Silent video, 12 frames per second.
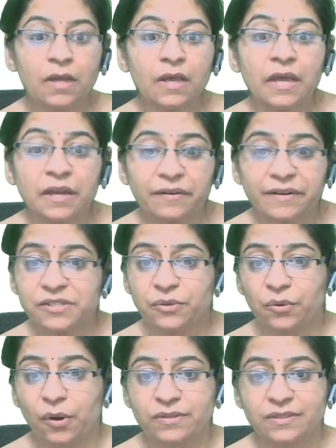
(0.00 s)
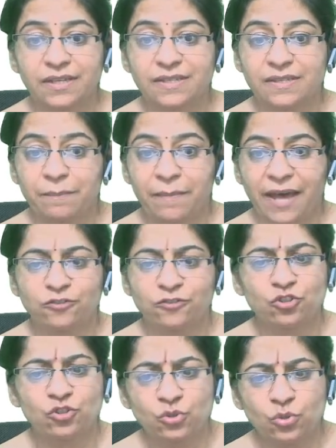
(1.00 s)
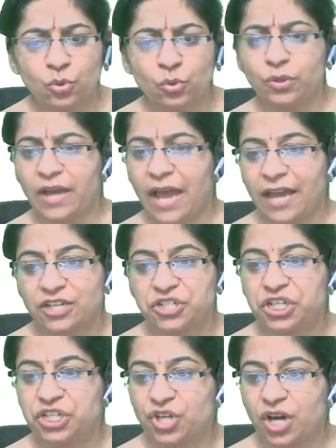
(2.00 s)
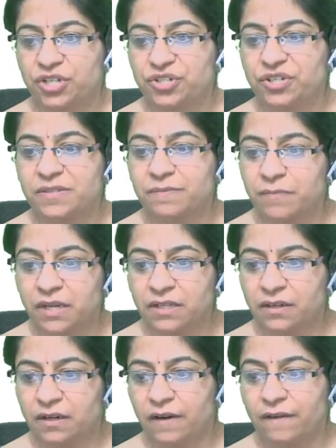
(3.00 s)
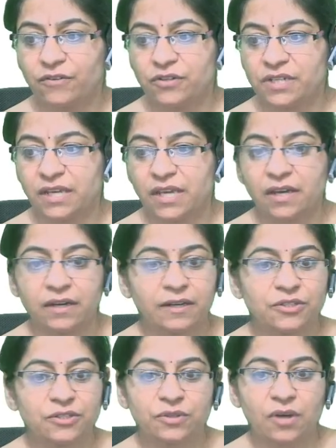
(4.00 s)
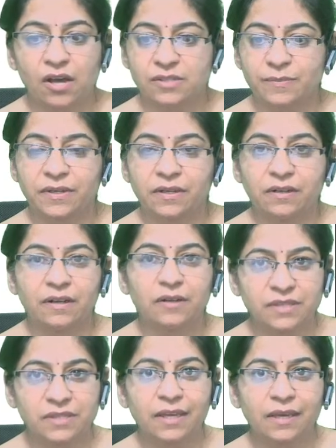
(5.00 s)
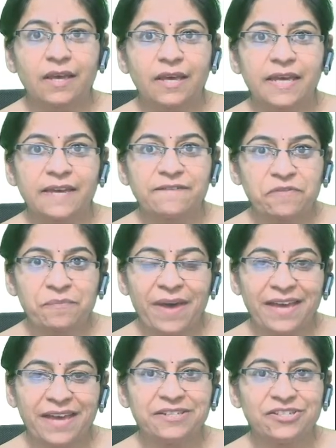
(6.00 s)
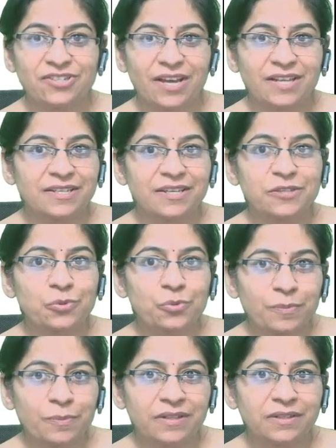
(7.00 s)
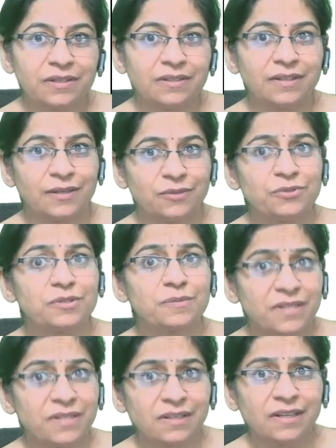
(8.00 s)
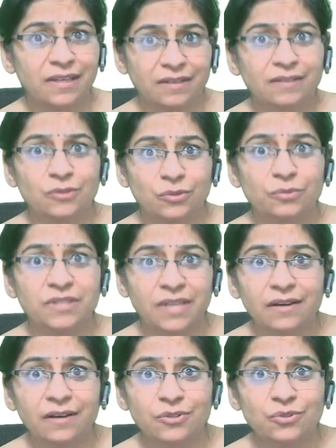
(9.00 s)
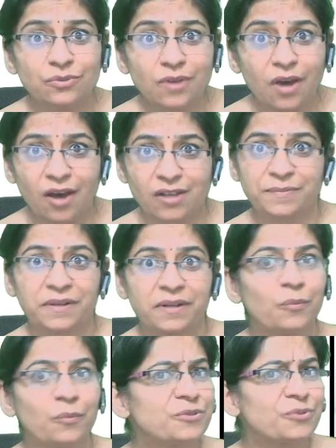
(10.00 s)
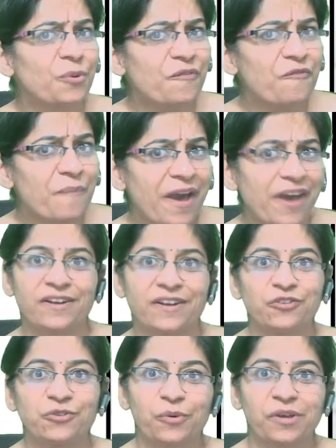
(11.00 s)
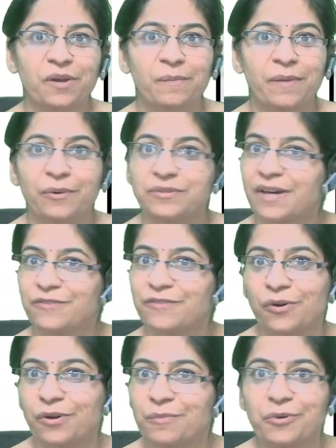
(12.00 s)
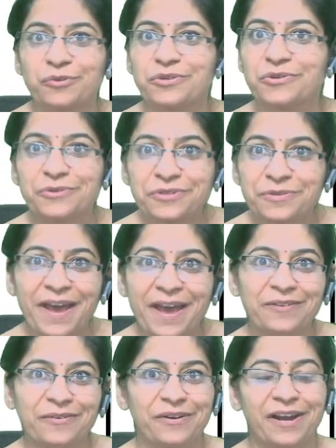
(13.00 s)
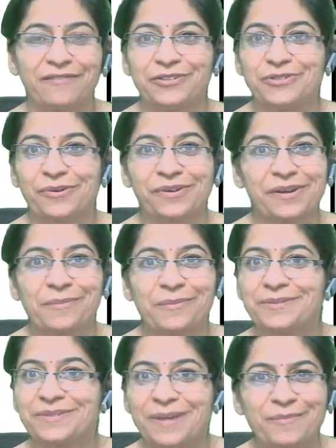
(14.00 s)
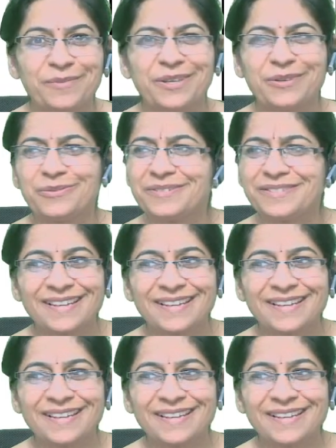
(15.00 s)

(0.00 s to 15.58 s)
Chris Cross is a man so dash he charged his mother for taking her to the hospital. Now, see, if a man is charging his own mother, that too specially to take her to the hospital, what sort of man are we talking about? Are we talking about a good man or are we talking about somebody who's